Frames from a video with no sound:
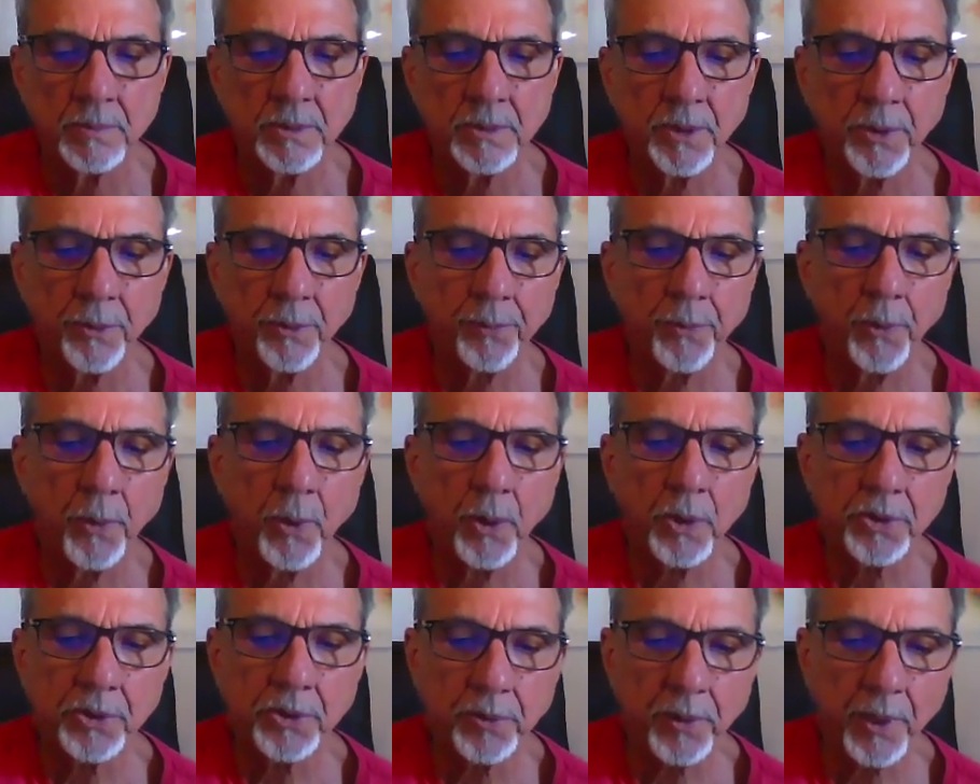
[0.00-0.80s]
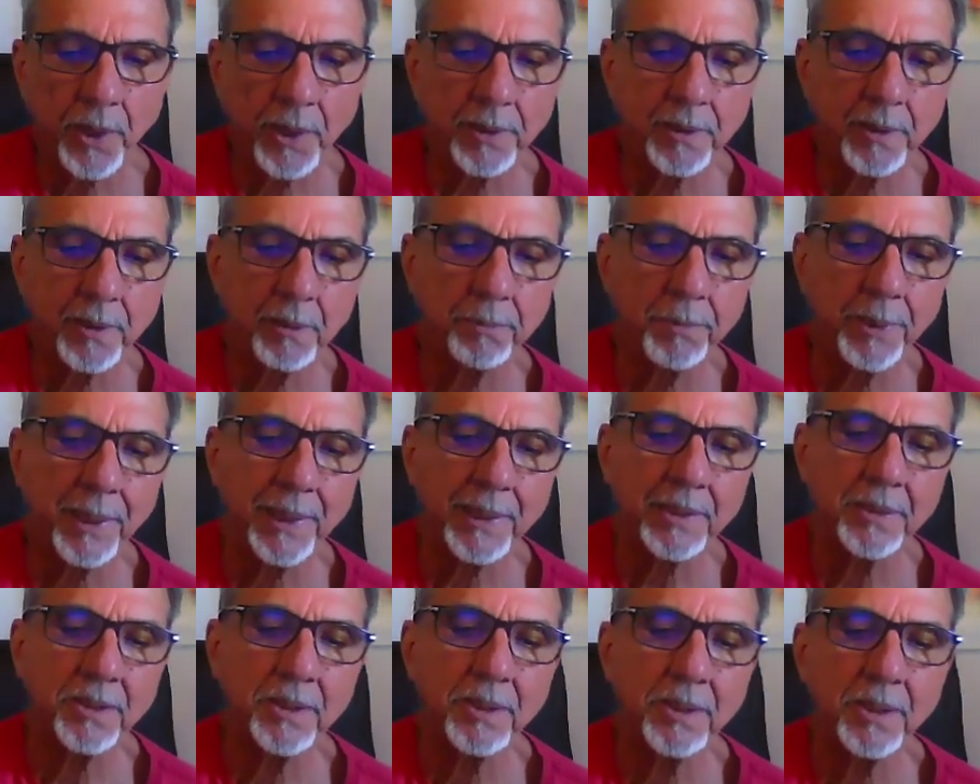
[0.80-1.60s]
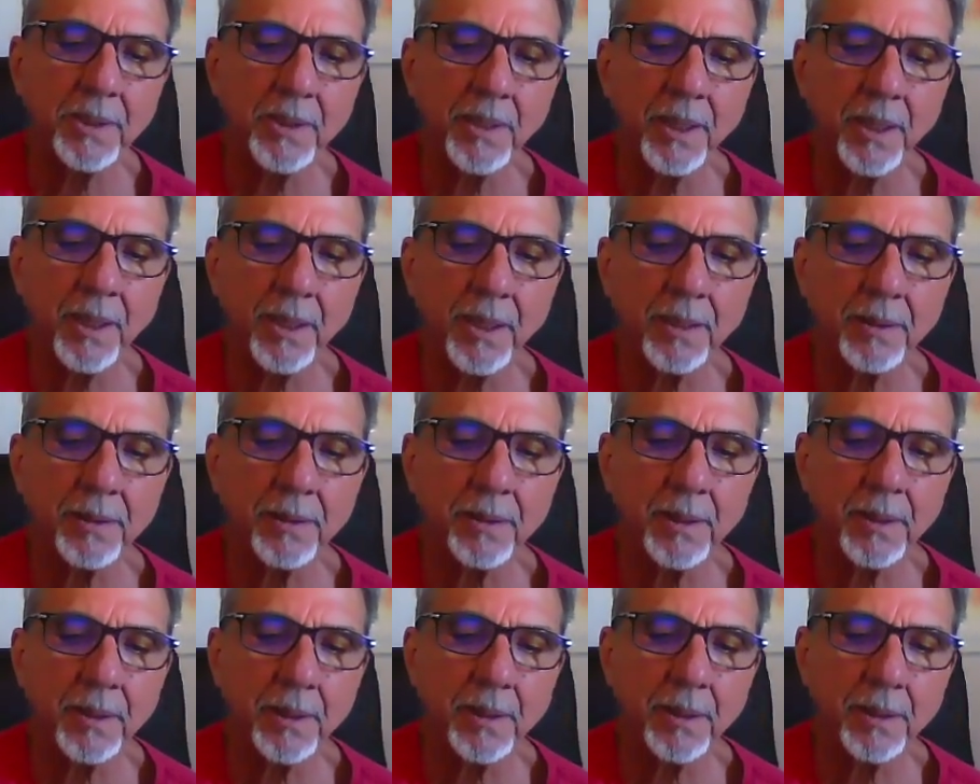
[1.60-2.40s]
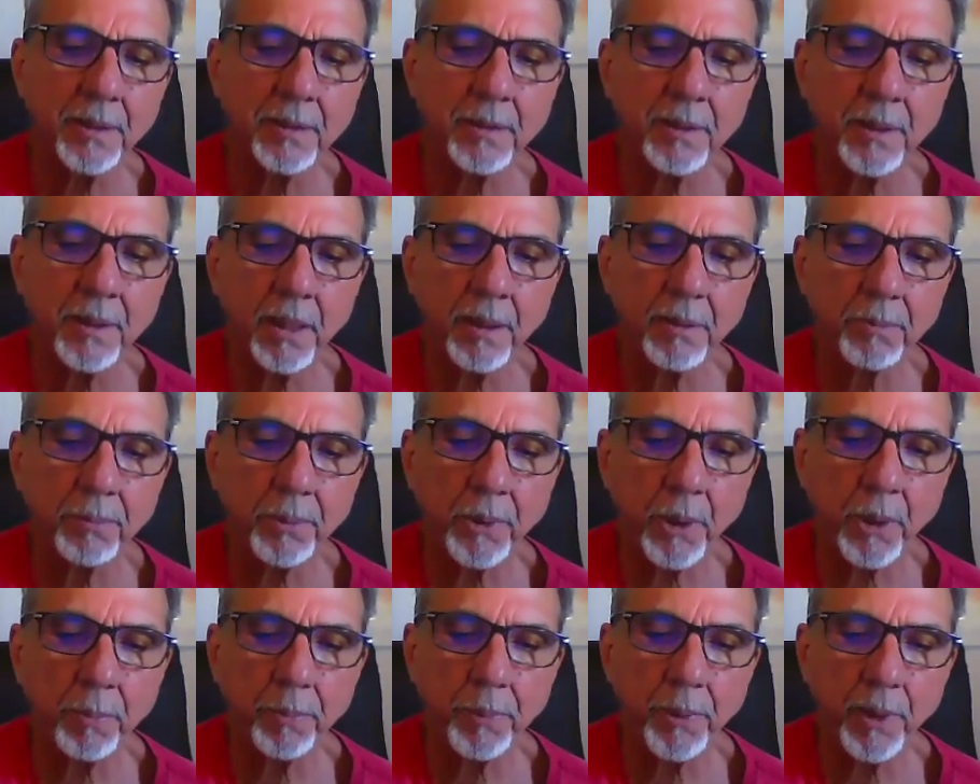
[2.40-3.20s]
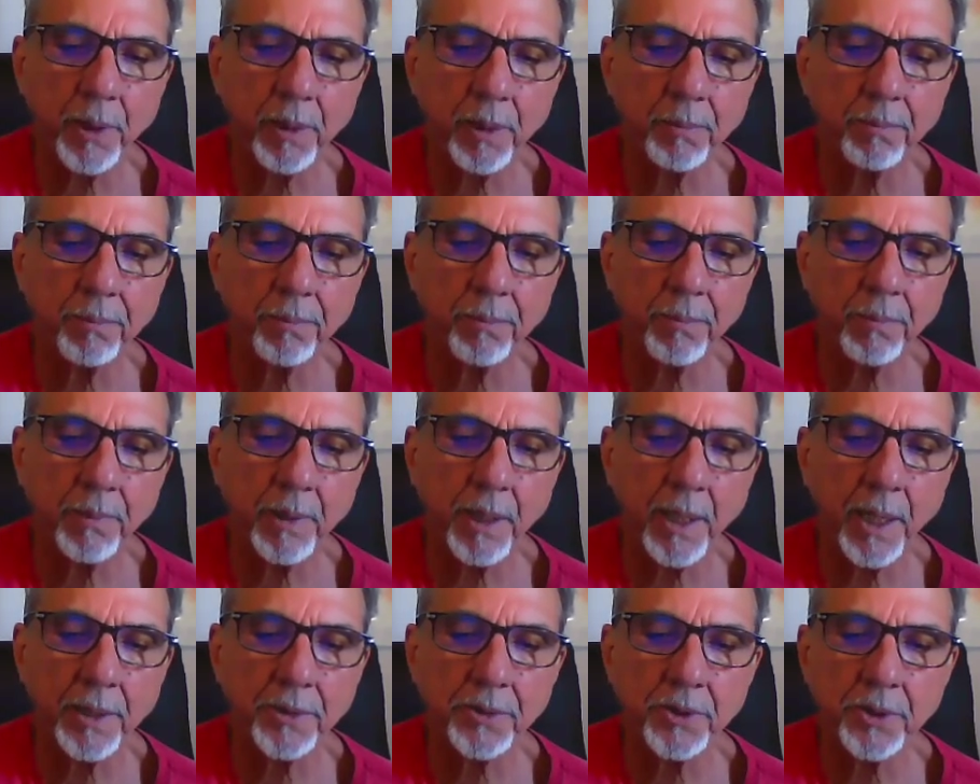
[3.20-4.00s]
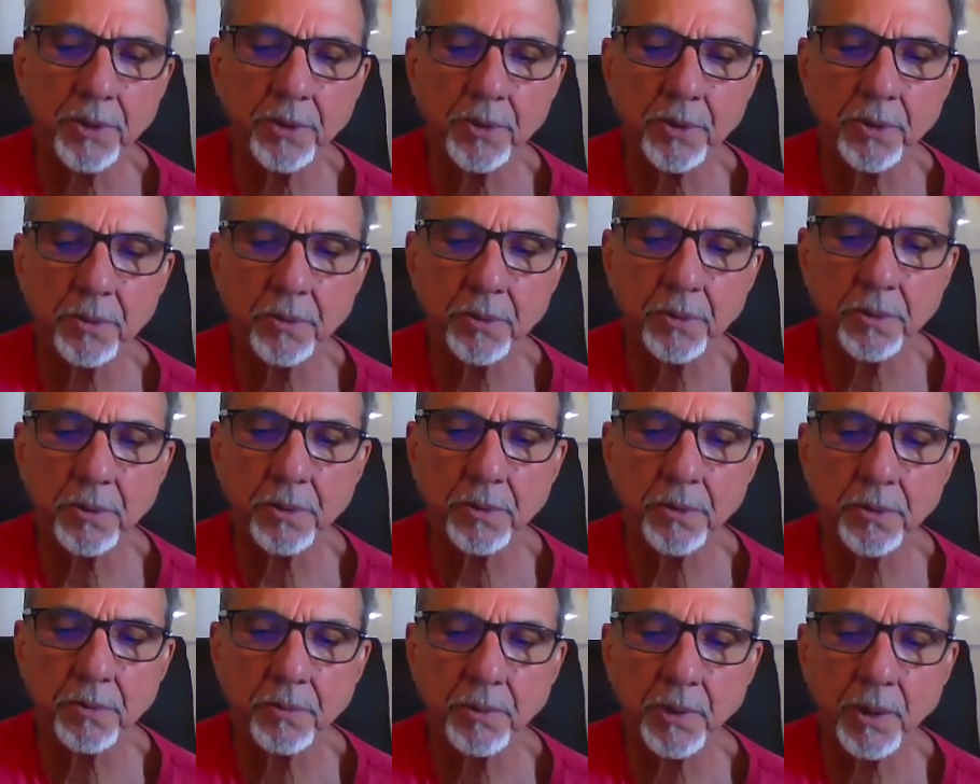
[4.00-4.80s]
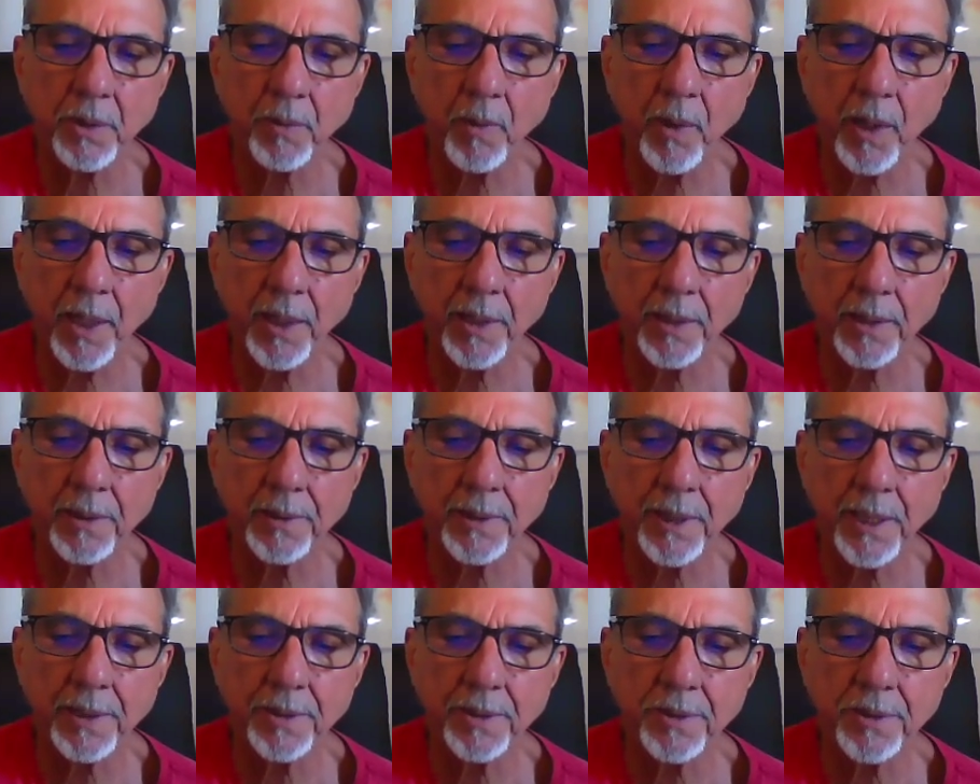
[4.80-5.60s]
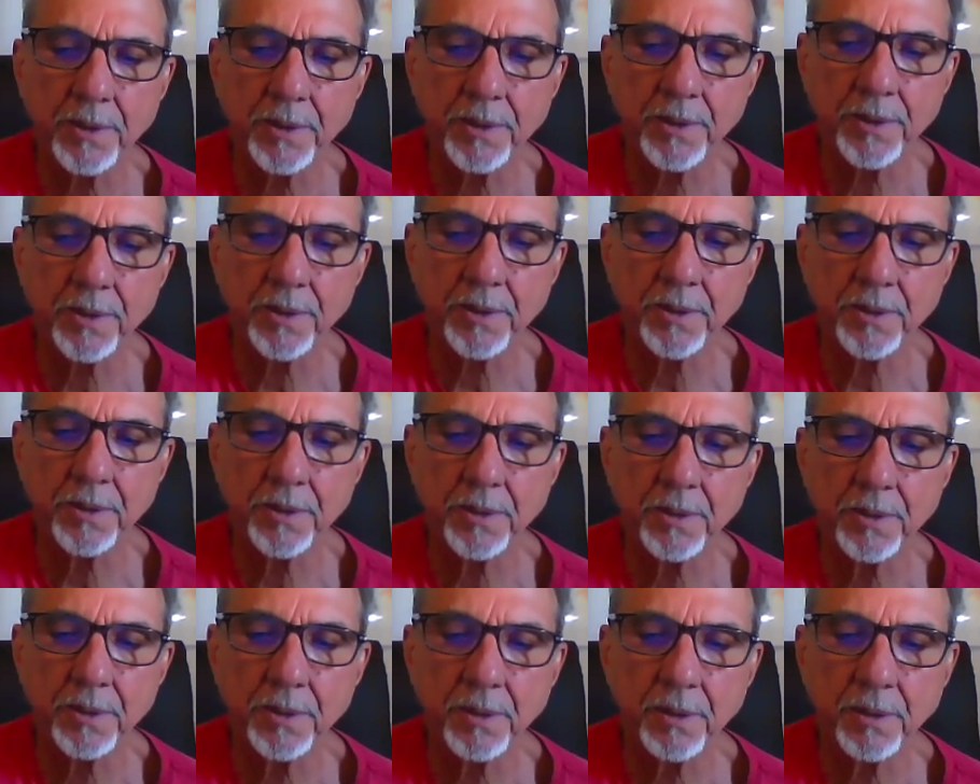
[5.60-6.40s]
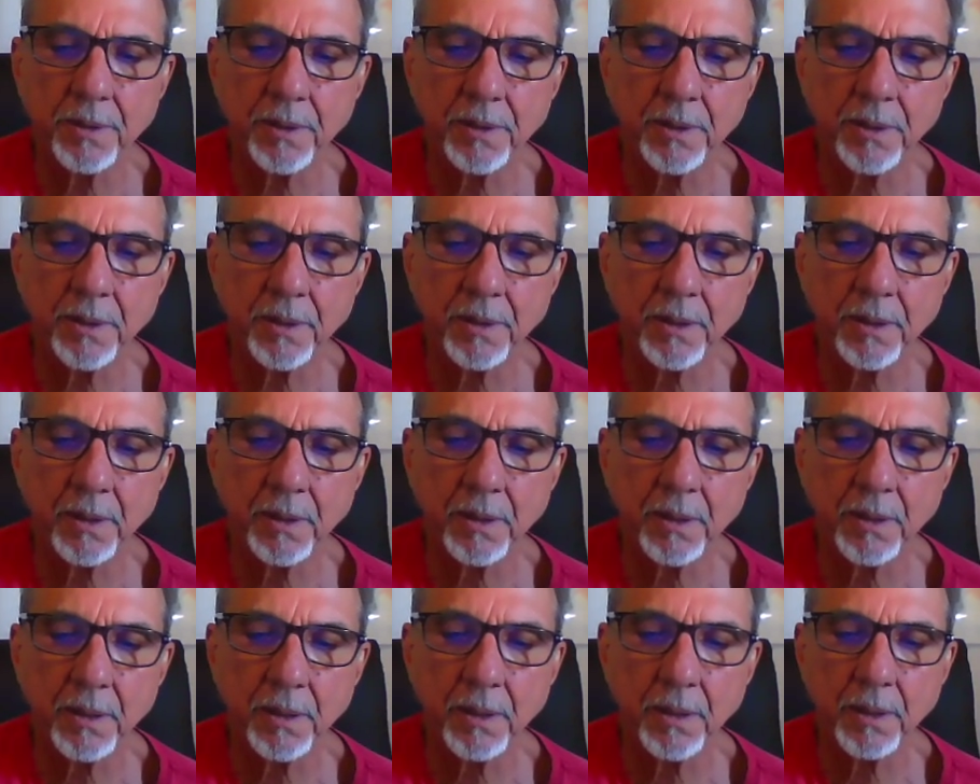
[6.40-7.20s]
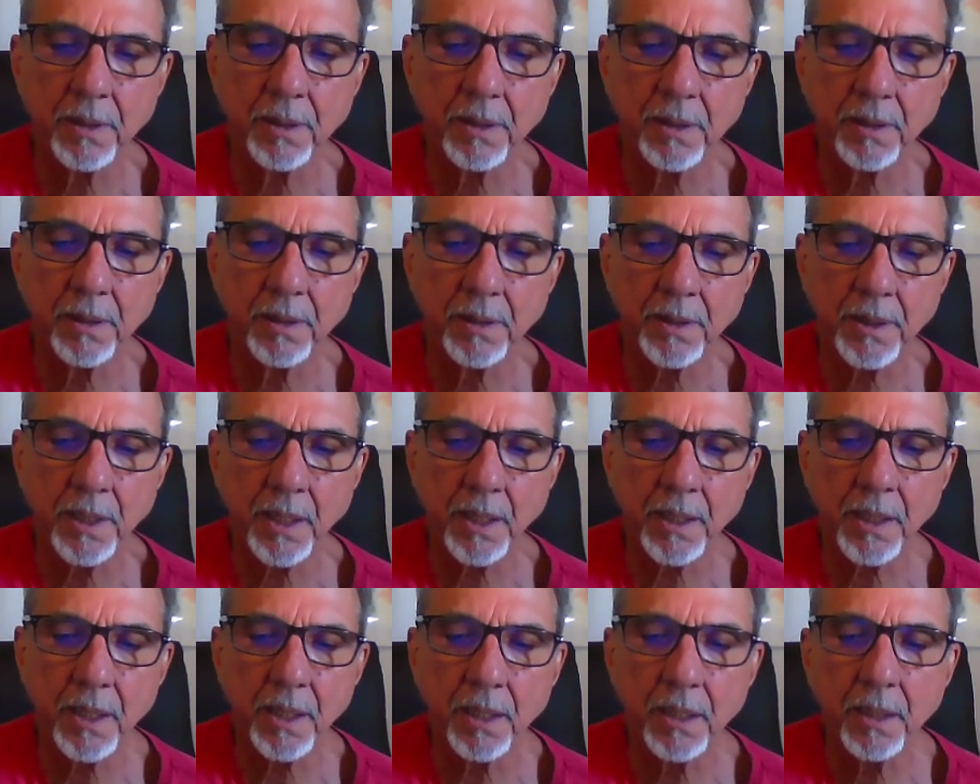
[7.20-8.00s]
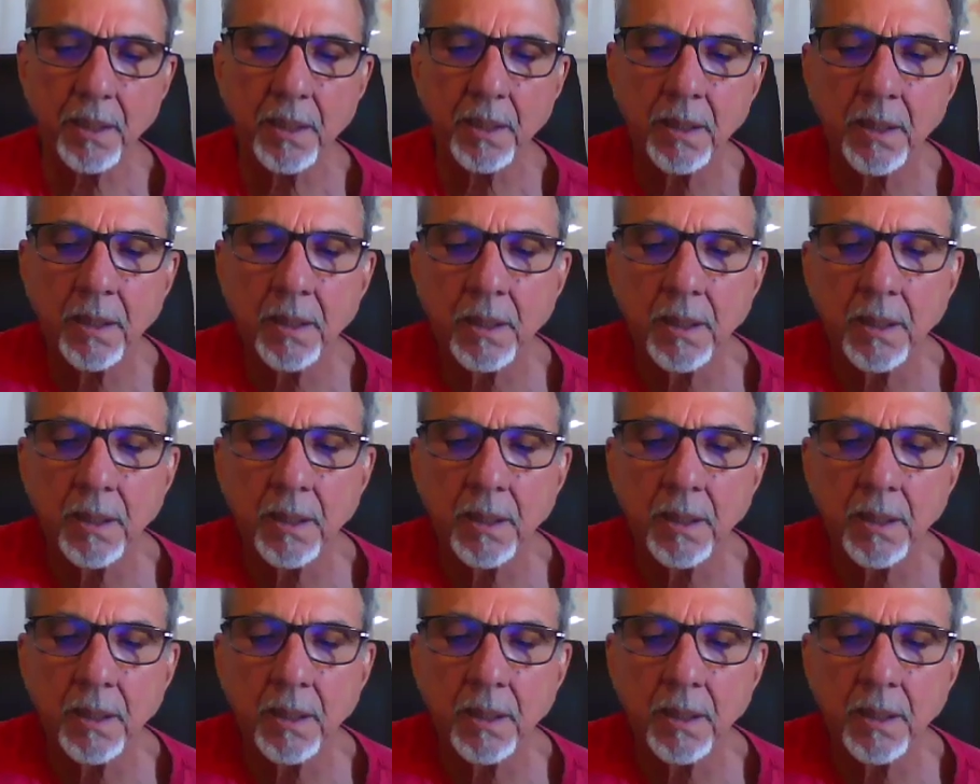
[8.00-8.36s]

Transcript: Therefore, Shraddha, Bhakti, and proper attitude is required. That is Yana